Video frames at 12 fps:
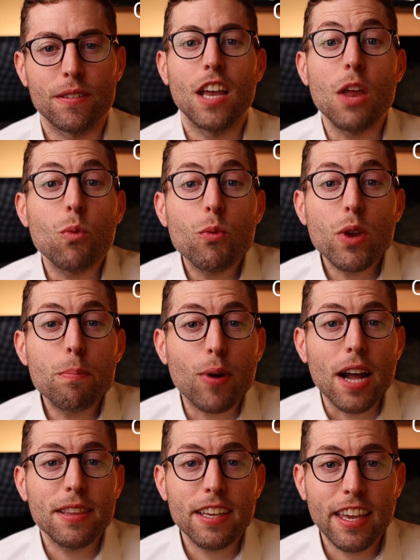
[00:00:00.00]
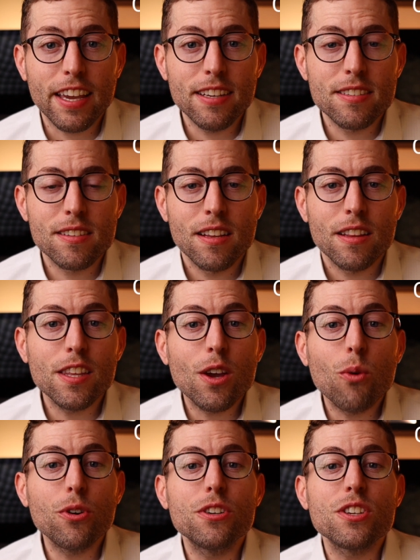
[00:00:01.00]
And when we brought the case, the
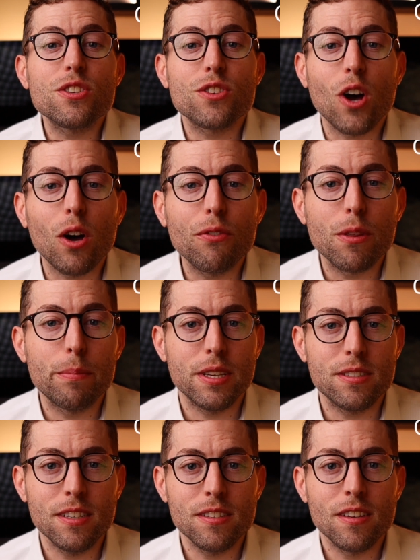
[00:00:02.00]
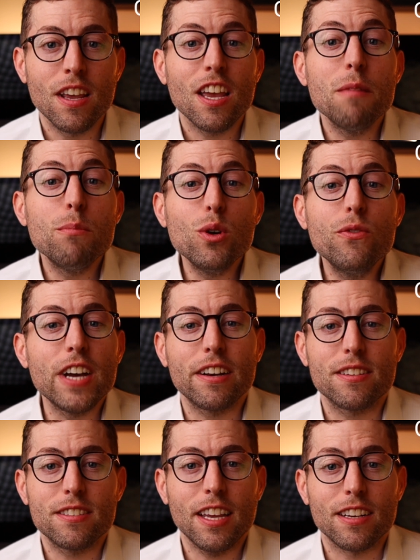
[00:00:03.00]
owner dissolved the business and moved out
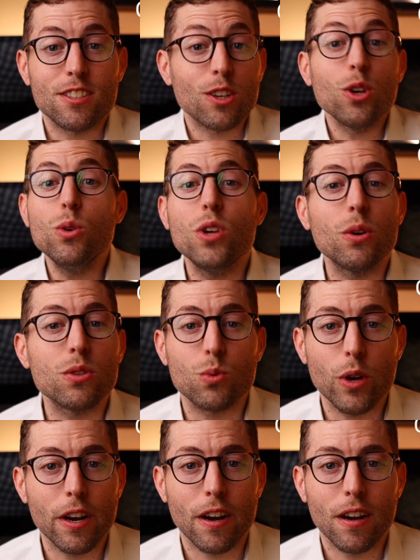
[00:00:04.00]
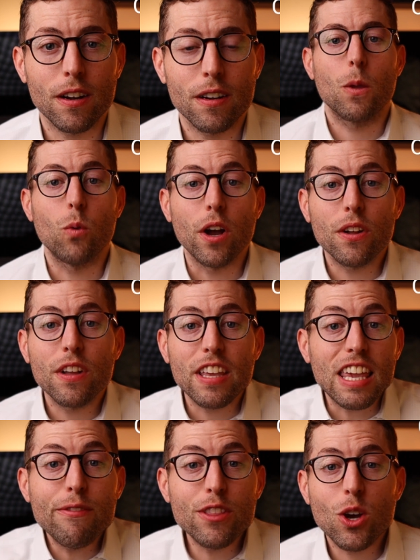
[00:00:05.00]
of state to who knows where. Well,
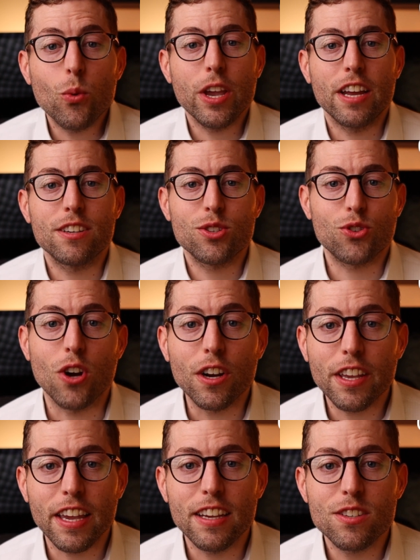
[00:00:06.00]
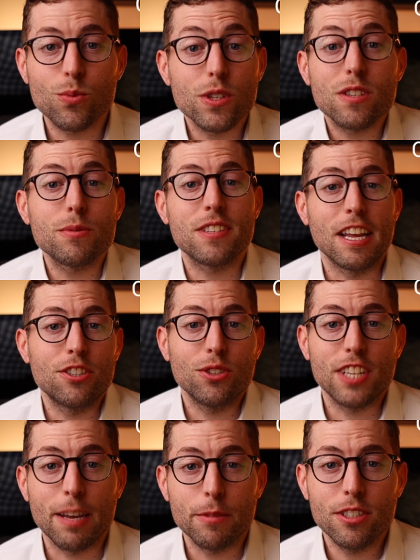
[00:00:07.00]
even though we had a strong case with substantial
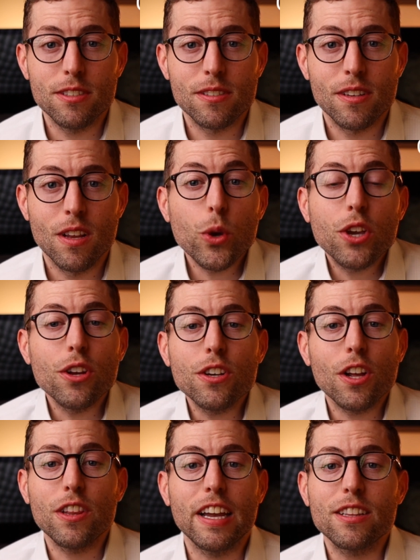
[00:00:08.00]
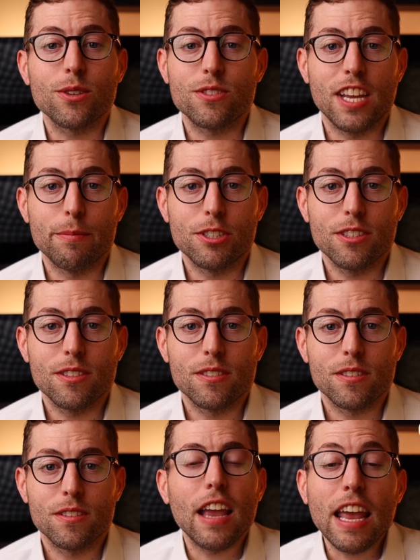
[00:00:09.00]
damages, we couldn't collect those
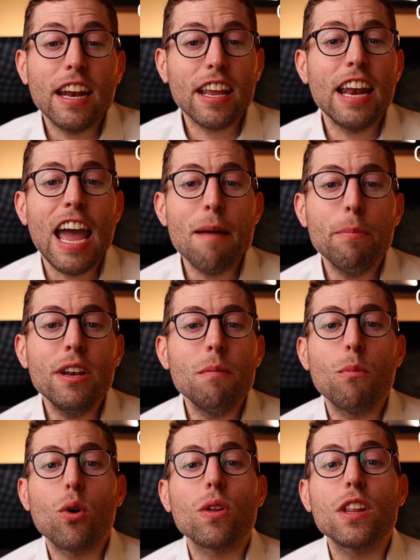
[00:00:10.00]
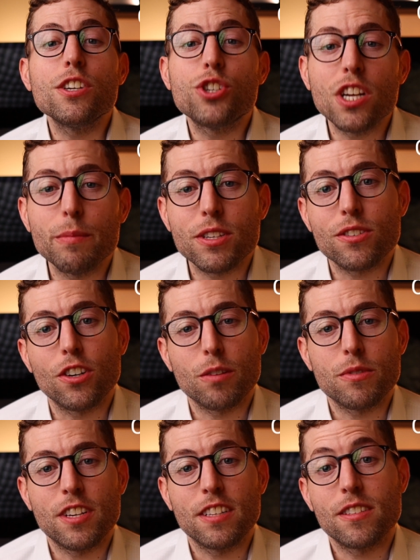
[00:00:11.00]
damages. And it can happen in more legitimate
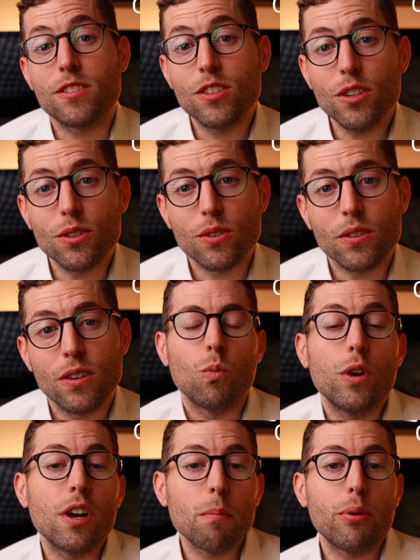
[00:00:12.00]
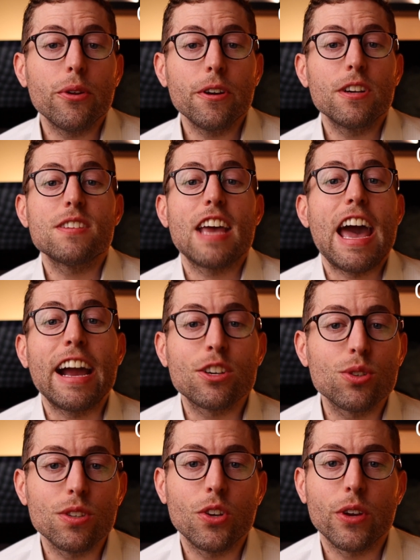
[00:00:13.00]
circumstances too, when an employer is
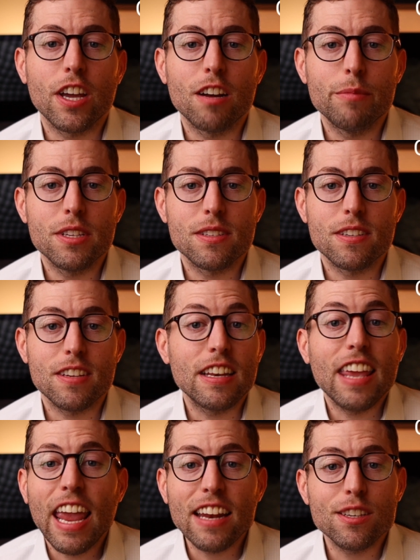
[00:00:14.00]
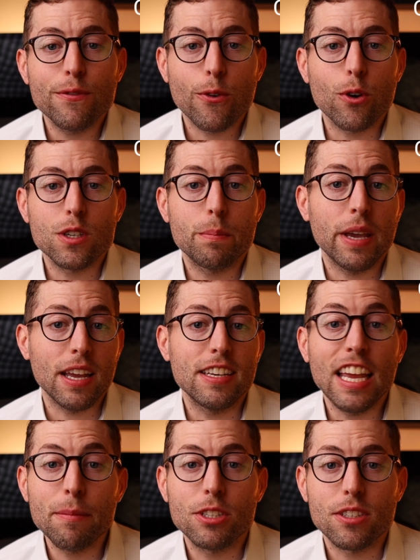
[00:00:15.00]
actually going out of business and can't afford to pay
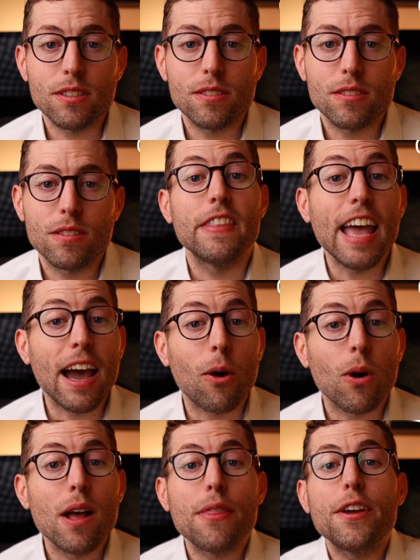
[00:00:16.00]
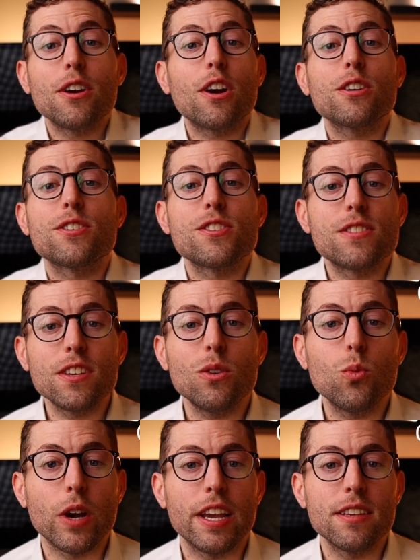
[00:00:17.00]
damages. Now, there are
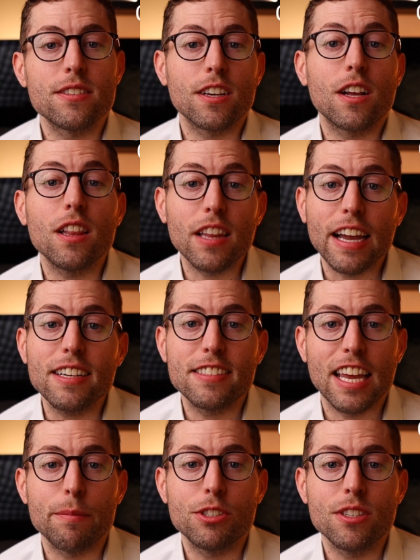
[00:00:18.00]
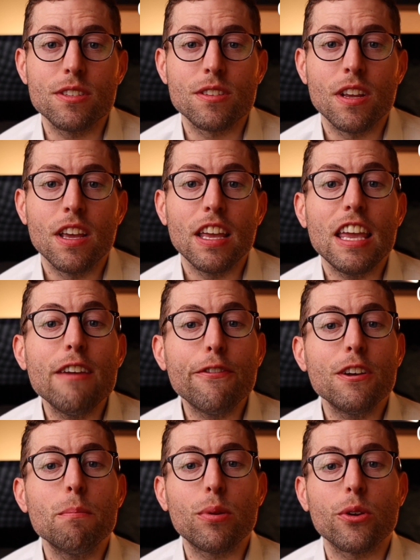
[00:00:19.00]
still ways to collect damages if
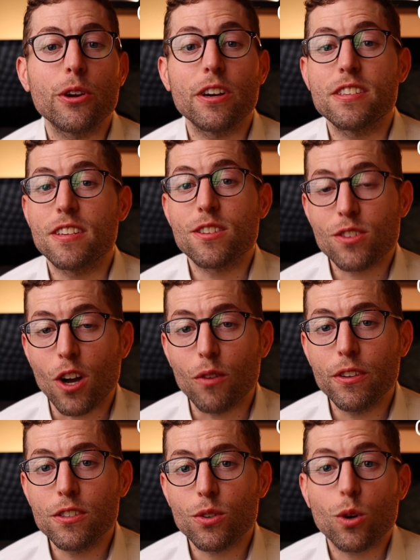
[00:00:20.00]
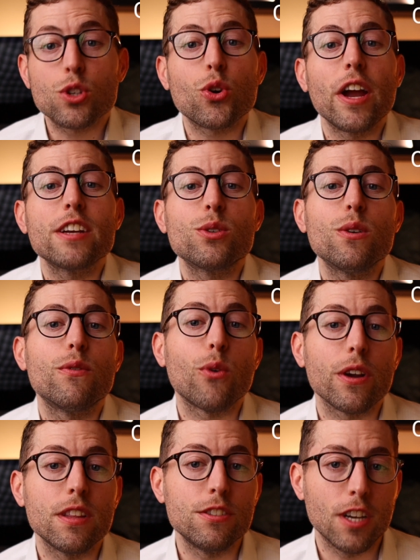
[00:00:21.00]
an employer is insolvent or trying to
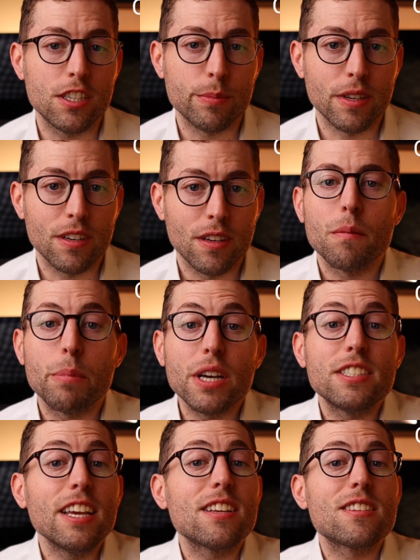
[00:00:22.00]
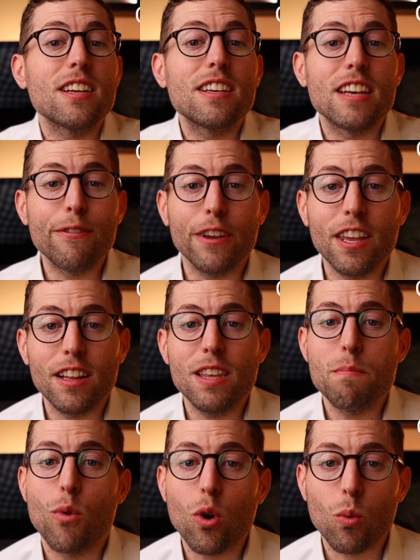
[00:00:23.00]
avoid the judgment, but it takes significantly
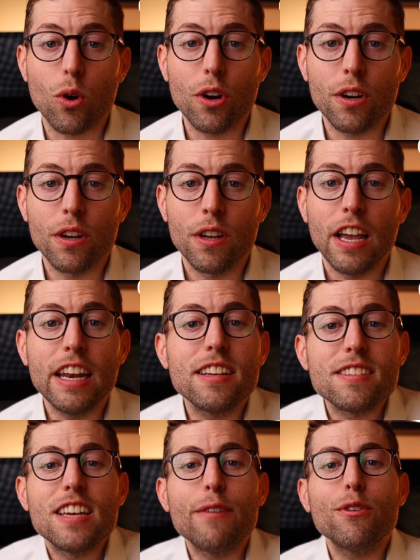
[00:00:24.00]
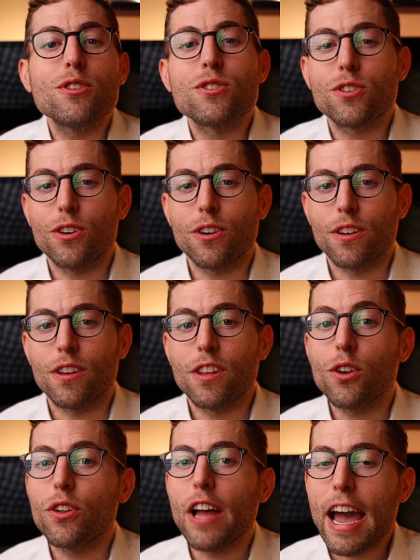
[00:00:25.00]
more work and is never certain that
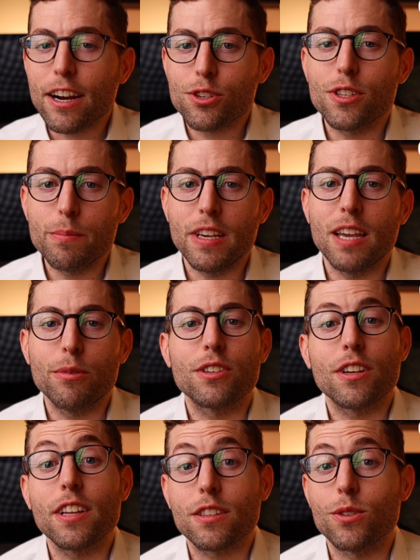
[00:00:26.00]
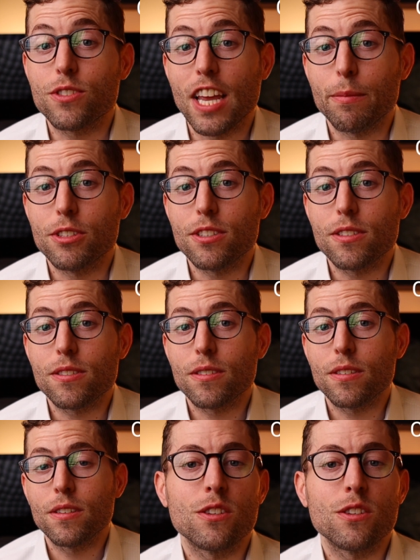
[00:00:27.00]
you'll actually be able to collect those damages.